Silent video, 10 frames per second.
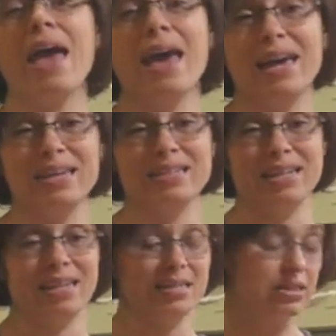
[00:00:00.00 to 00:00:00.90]
8
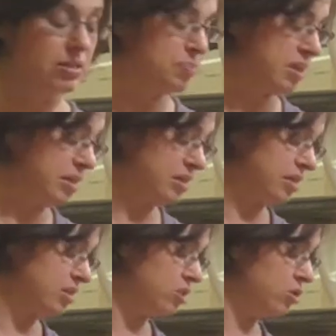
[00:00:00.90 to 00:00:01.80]
dates
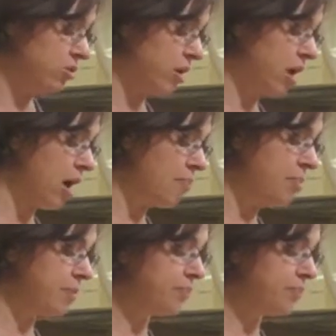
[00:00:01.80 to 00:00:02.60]
pieces to a cup.